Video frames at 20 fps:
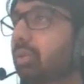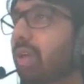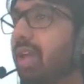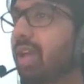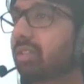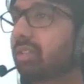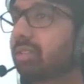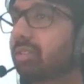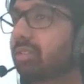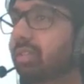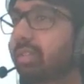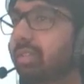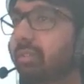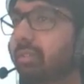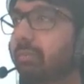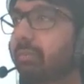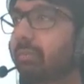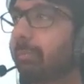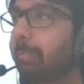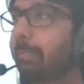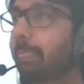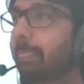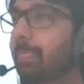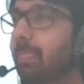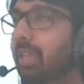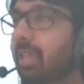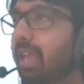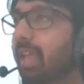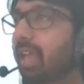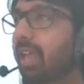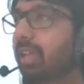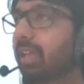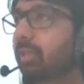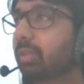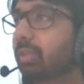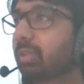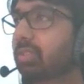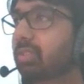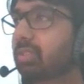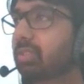Anthony, and you
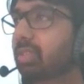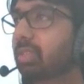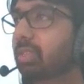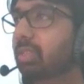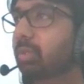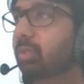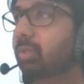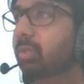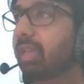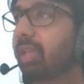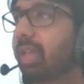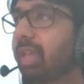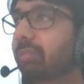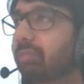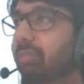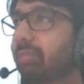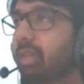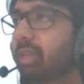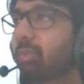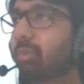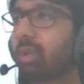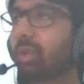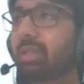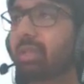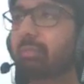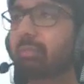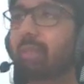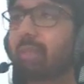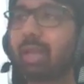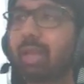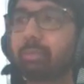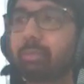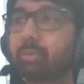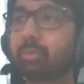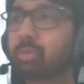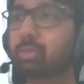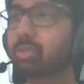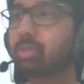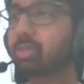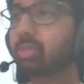can see that you can make white and black
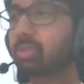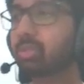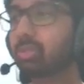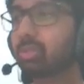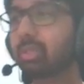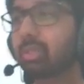moves.